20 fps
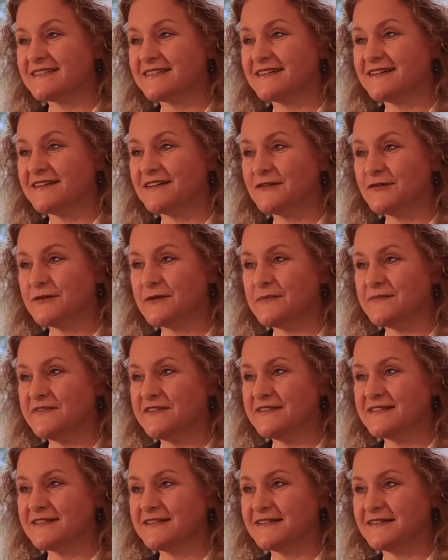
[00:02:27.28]
that I grew up
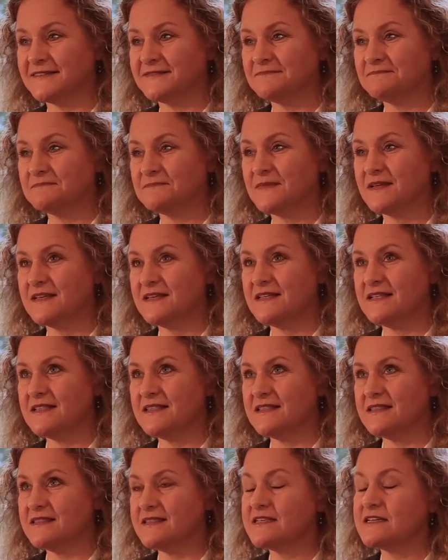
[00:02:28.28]
visiting,
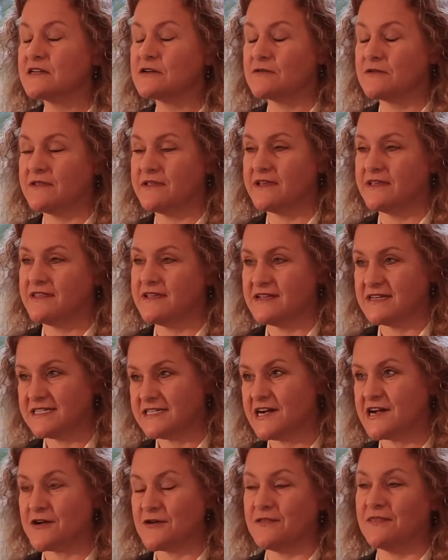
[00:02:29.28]
literally the
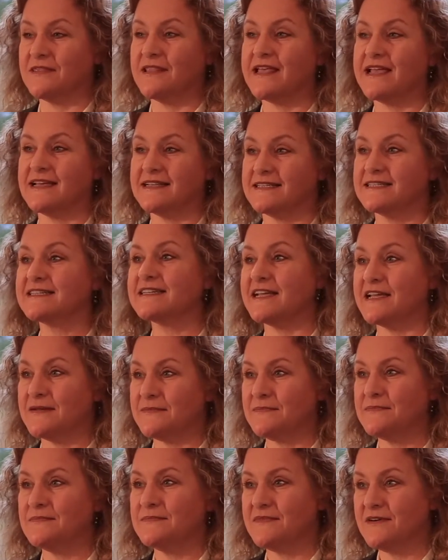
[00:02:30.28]
entire landscape
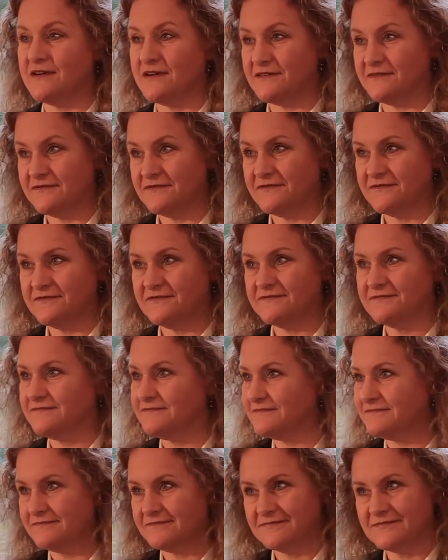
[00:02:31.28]
of
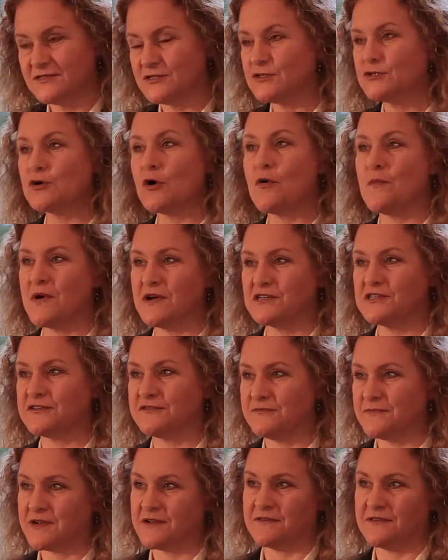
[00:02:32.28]
so much
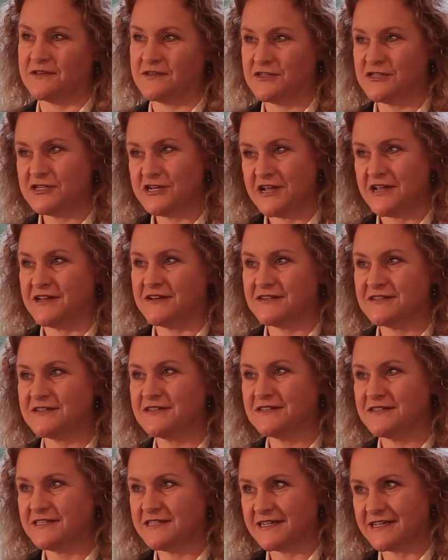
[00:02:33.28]
of Maryland
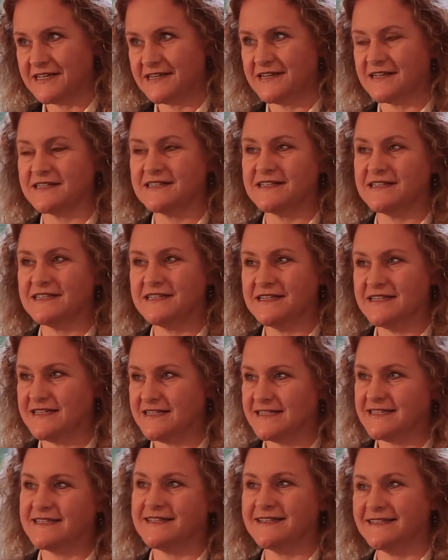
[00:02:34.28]
changed to connect it to
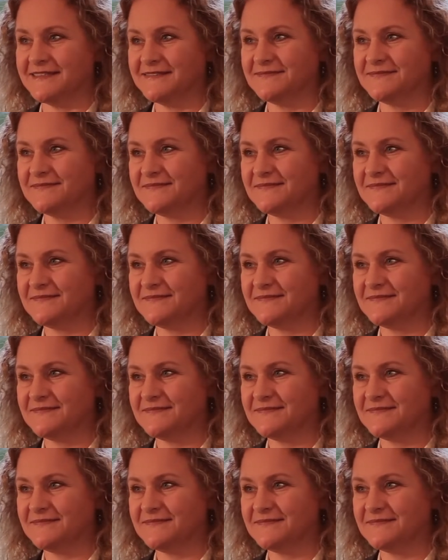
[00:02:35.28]
DC.